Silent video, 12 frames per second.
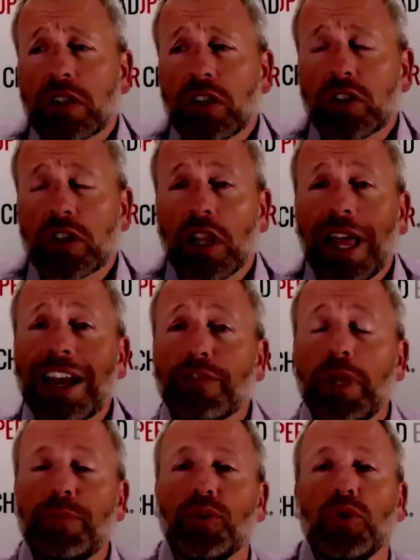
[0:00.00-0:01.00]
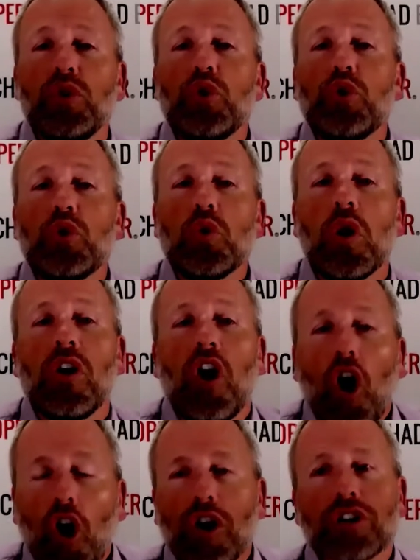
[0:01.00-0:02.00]
there's a lot of people who
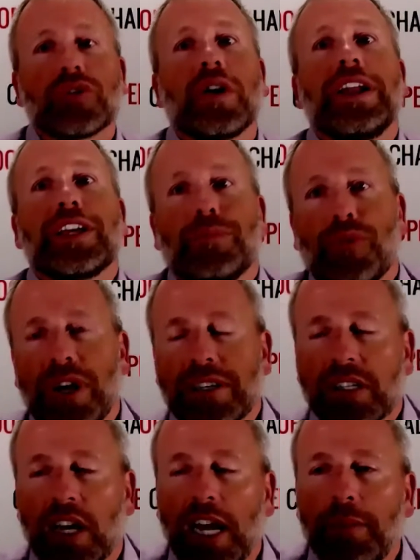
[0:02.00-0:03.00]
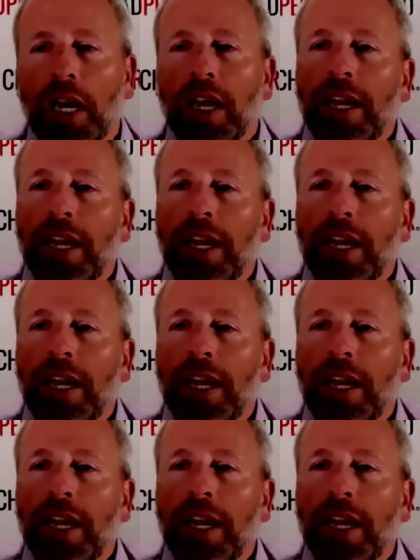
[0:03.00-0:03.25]
are trying to compress time.